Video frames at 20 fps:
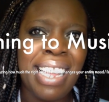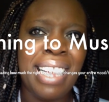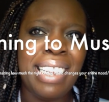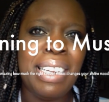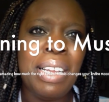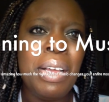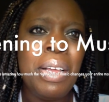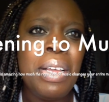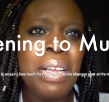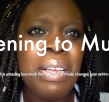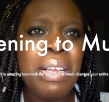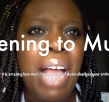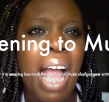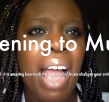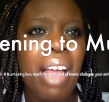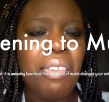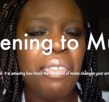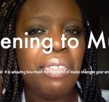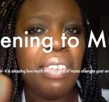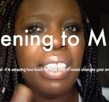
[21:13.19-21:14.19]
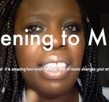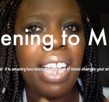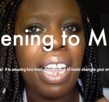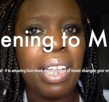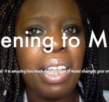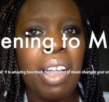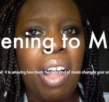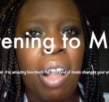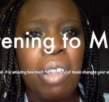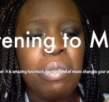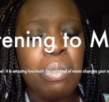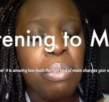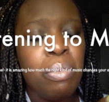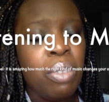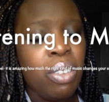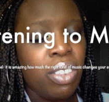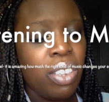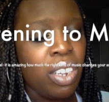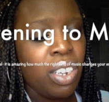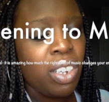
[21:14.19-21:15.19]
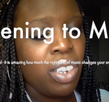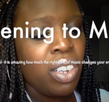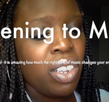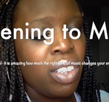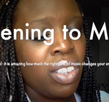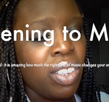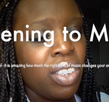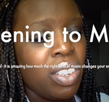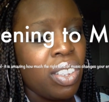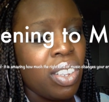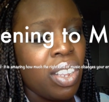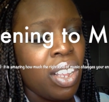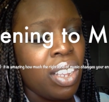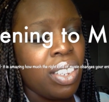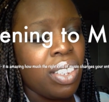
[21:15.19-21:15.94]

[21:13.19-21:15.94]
And I feel like gospel musicians